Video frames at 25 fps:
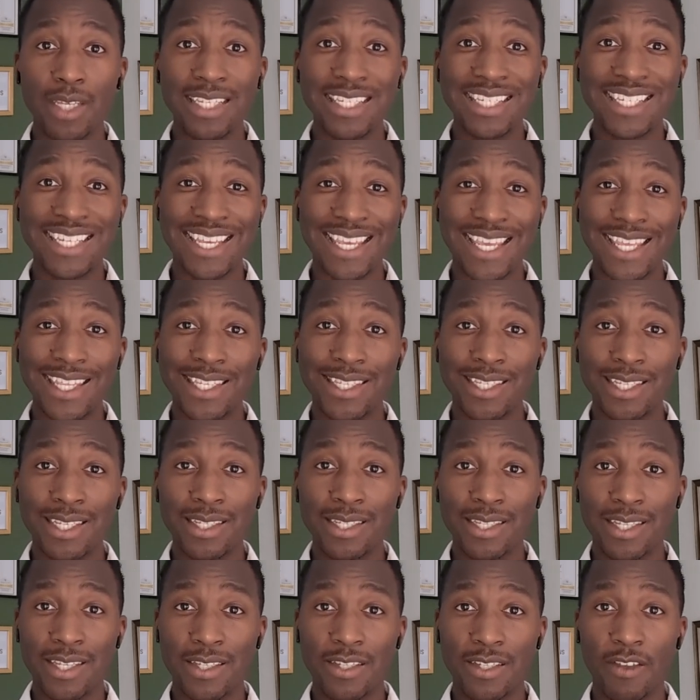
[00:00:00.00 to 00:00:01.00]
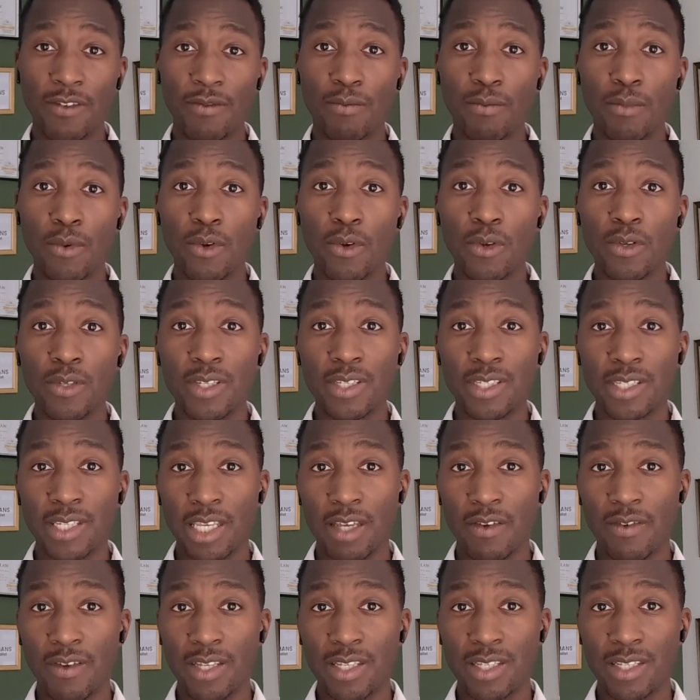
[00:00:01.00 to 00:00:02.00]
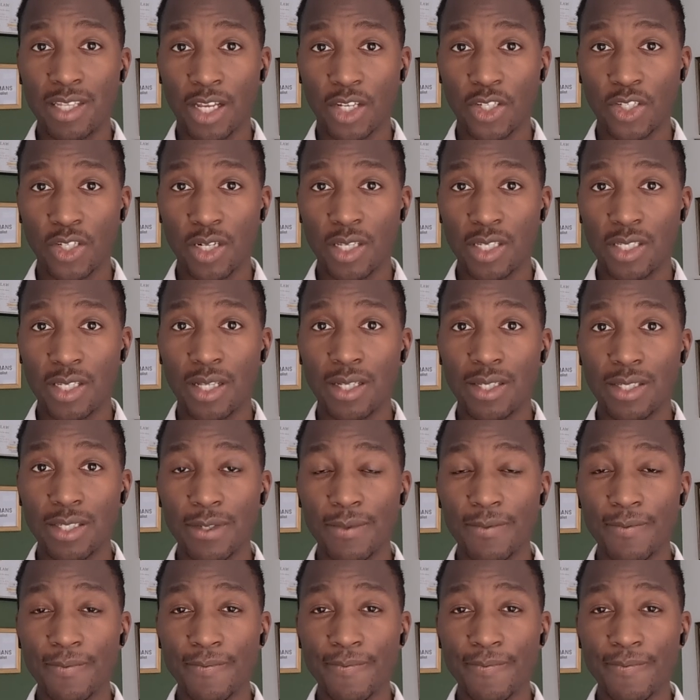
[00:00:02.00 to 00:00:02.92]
to instances of more serious sexual assault.